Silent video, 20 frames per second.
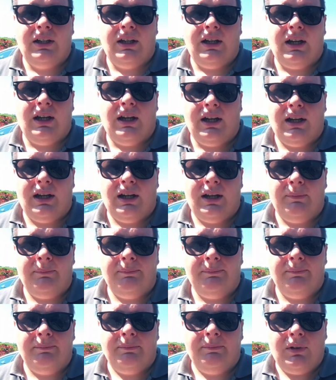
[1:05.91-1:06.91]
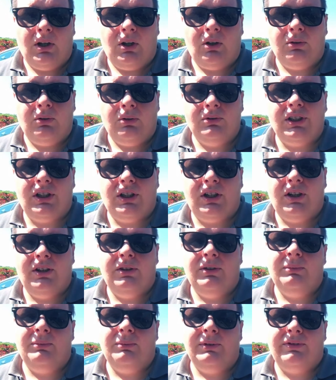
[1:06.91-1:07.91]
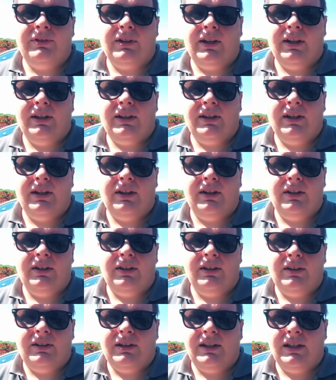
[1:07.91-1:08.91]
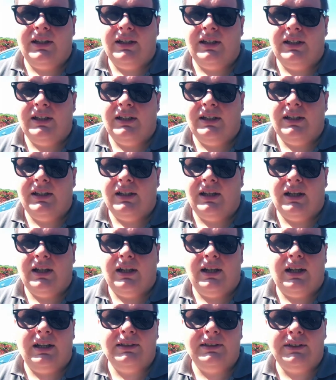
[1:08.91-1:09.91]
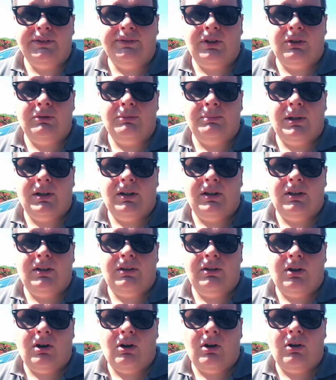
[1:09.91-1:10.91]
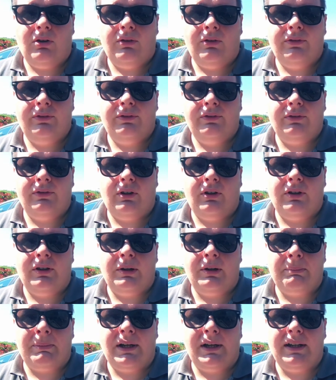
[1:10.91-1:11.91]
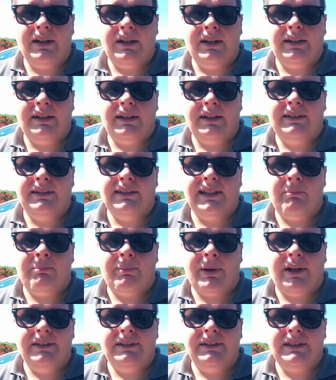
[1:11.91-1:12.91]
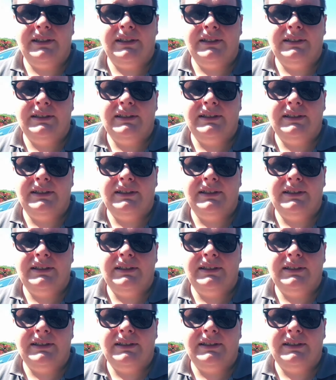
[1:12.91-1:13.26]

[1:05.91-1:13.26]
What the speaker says: Also, we've taken the anti-roll bar off on the back. That's getting painted.